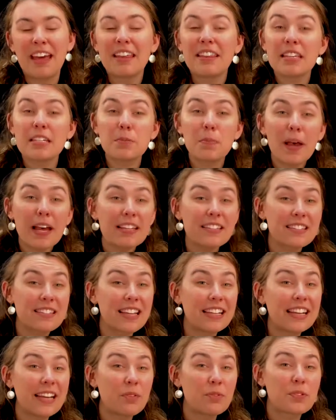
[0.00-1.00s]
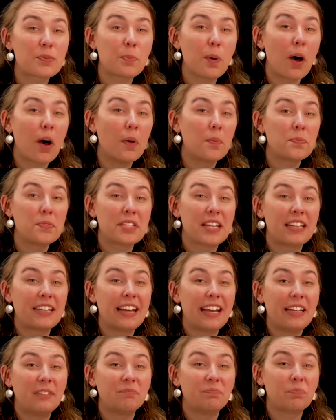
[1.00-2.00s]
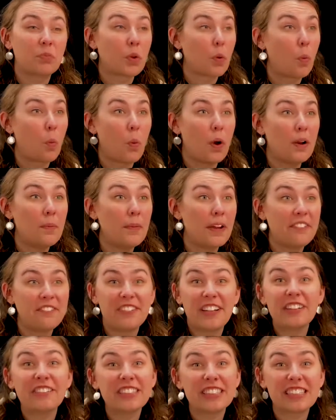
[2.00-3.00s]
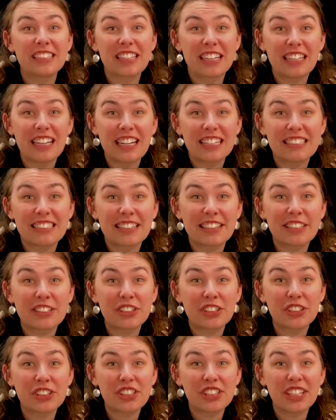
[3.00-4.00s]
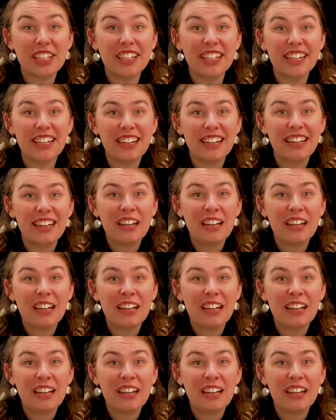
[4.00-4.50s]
This past Sunday was Palm Sunday, one of my favorite Sundays in the church year,